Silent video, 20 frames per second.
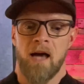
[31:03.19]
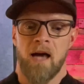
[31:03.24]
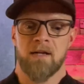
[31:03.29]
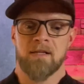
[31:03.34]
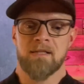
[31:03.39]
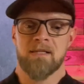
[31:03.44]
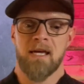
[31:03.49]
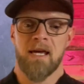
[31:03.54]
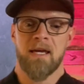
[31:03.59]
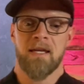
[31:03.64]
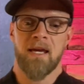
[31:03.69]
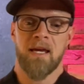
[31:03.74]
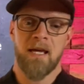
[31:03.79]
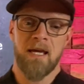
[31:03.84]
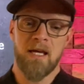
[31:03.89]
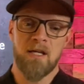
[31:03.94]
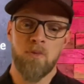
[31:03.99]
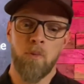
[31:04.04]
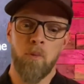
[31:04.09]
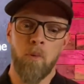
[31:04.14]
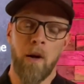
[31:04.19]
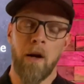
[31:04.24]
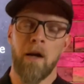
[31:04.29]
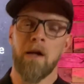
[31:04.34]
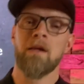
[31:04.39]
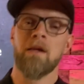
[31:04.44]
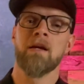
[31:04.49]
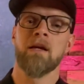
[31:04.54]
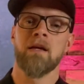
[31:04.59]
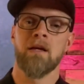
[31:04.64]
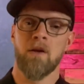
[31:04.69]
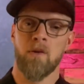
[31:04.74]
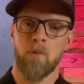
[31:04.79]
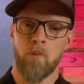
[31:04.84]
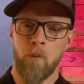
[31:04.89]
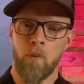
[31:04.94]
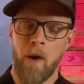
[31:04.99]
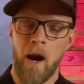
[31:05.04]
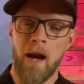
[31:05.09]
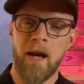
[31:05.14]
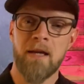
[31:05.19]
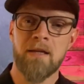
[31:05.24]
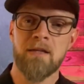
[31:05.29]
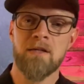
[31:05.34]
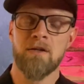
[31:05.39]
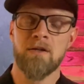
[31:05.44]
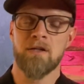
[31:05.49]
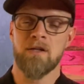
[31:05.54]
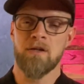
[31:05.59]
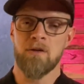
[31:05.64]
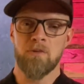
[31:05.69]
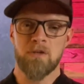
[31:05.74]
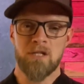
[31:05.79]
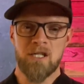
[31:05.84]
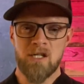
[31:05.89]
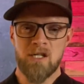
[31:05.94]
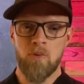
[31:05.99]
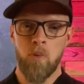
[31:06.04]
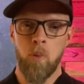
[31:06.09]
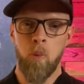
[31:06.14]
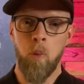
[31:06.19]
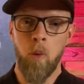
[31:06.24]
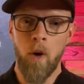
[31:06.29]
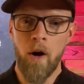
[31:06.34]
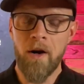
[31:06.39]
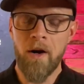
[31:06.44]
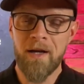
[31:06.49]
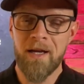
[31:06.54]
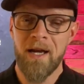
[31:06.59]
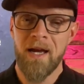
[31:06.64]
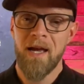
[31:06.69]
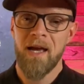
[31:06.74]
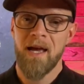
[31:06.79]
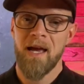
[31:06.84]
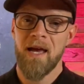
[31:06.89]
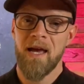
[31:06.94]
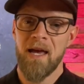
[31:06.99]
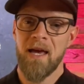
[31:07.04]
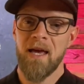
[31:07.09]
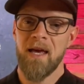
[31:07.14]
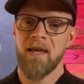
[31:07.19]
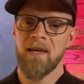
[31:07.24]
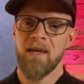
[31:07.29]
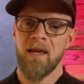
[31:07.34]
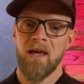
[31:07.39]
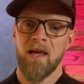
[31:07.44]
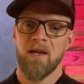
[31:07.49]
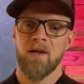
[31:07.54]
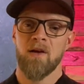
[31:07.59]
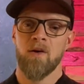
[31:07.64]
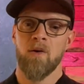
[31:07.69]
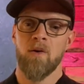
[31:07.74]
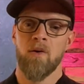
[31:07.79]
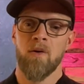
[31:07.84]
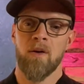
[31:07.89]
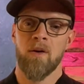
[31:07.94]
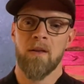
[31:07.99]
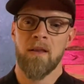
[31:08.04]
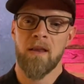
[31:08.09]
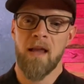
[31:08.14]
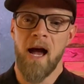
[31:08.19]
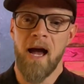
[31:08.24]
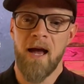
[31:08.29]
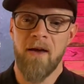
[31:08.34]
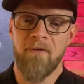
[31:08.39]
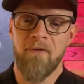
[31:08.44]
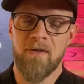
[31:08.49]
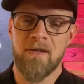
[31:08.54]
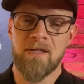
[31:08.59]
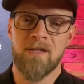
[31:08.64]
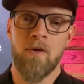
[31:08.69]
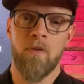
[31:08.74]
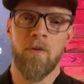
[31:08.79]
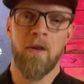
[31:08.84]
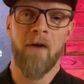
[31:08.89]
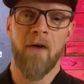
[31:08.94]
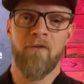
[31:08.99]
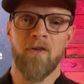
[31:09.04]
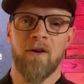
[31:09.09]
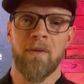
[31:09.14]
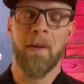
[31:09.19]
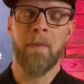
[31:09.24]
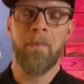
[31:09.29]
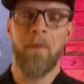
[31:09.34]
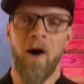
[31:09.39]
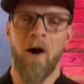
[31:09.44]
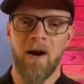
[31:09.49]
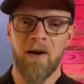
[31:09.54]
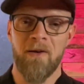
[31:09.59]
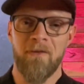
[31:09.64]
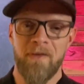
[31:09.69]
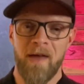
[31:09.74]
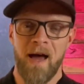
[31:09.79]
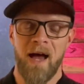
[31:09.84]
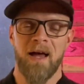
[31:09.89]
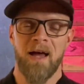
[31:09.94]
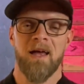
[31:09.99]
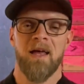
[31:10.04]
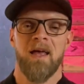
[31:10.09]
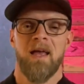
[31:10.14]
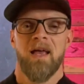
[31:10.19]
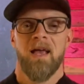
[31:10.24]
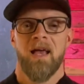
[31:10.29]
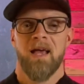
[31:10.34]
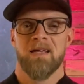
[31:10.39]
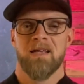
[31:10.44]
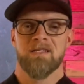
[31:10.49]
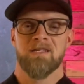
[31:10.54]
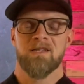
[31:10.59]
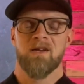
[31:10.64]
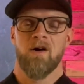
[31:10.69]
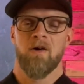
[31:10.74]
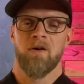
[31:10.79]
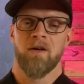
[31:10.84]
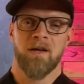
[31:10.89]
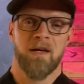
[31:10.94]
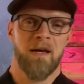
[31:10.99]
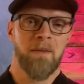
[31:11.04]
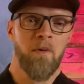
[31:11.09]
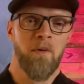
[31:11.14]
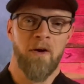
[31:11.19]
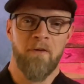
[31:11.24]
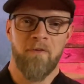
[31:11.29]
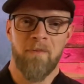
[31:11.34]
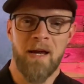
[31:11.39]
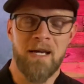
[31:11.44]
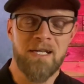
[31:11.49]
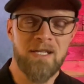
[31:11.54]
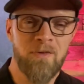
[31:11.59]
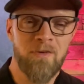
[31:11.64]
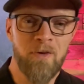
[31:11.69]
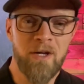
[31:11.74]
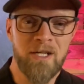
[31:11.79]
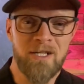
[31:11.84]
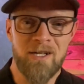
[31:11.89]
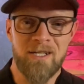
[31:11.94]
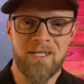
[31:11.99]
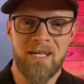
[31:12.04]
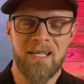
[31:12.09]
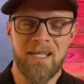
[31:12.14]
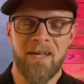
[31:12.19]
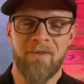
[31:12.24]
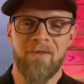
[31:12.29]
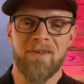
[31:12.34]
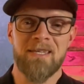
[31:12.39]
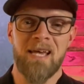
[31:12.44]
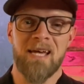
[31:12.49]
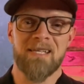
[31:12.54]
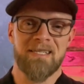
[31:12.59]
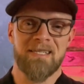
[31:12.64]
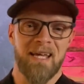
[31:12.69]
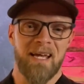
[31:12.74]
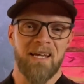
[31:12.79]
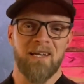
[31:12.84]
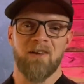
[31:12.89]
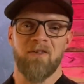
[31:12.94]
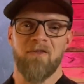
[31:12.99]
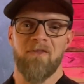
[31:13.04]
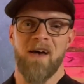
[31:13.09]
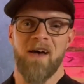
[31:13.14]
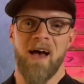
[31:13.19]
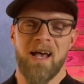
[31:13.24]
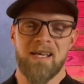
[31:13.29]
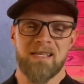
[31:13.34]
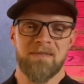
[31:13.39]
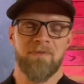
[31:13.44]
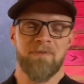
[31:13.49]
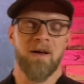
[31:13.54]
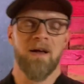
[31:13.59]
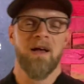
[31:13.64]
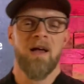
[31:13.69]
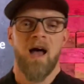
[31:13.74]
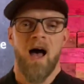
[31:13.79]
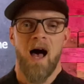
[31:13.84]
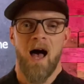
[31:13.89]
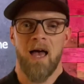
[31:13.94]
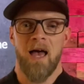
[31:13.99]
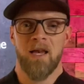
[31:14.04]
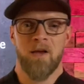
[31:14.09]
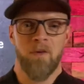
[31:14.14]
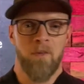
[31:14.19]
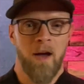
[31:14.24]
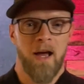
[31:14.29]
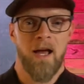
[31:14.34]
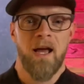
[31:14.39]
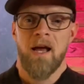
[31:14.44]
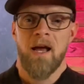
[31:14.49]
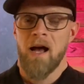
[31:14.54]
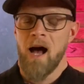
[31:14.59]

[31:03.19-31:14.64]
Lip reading: understand that he's willing and ready to just work in your life. And so we'd love for you to be part of that. And so you can get more information, rechurch.tv/DanielFast. But anyway,